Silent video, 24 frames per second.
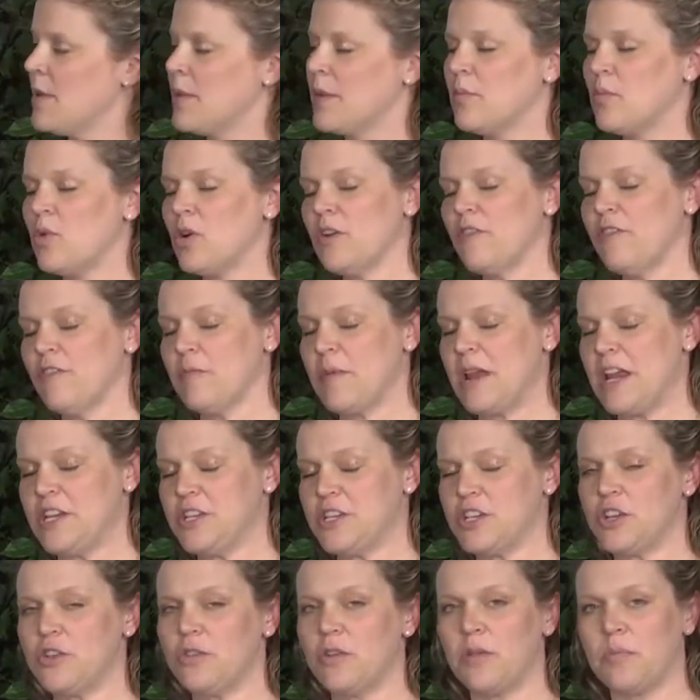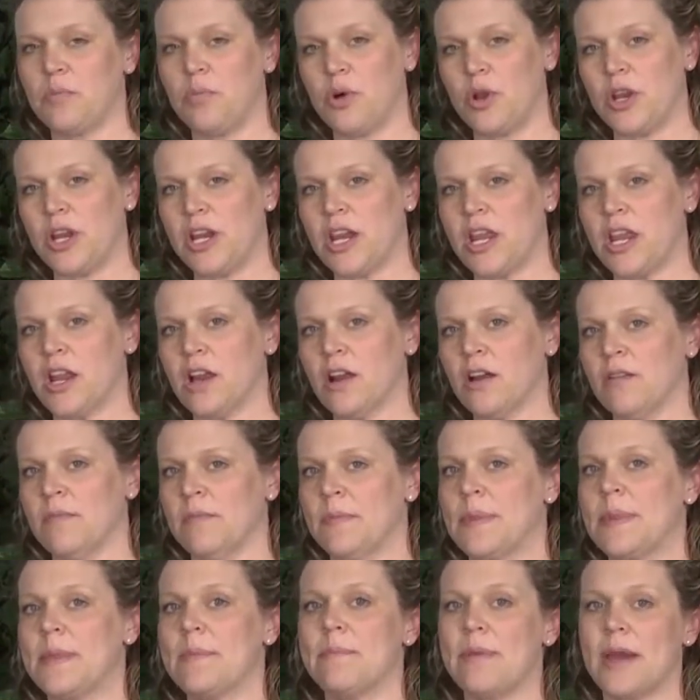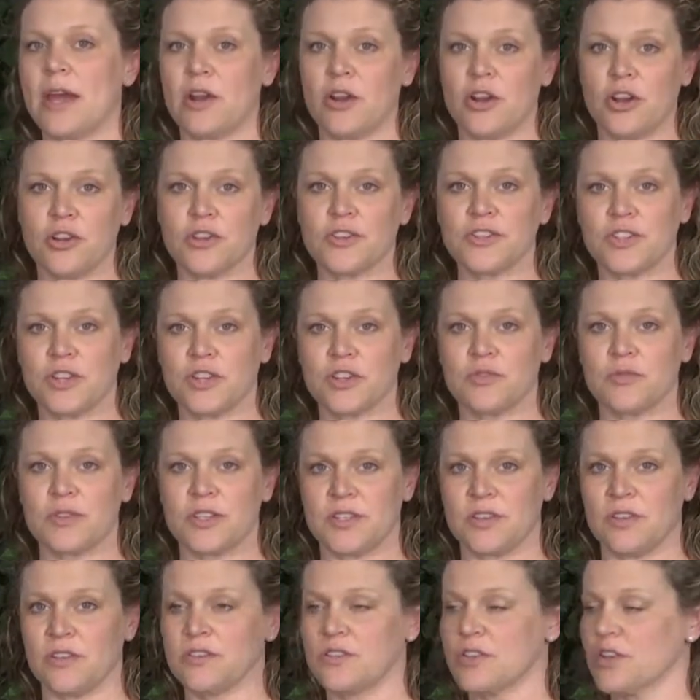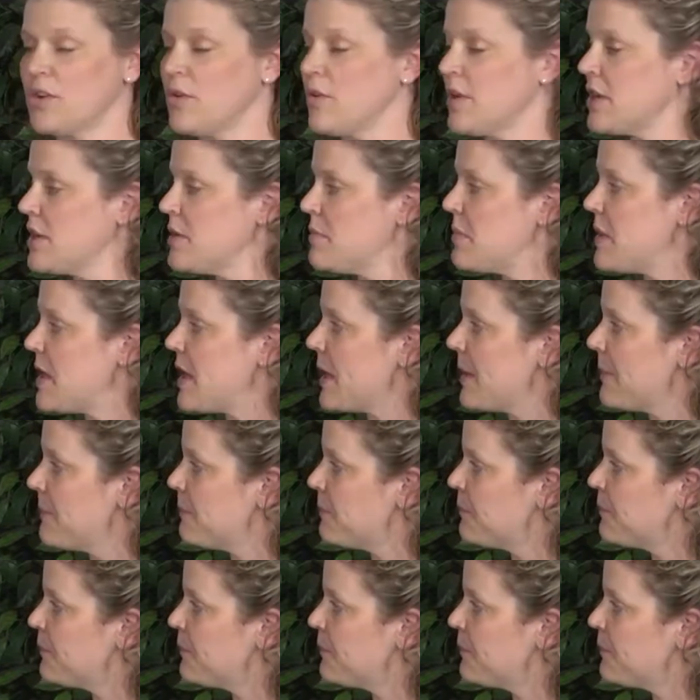The more information you can put in here, the better your search results are going to be.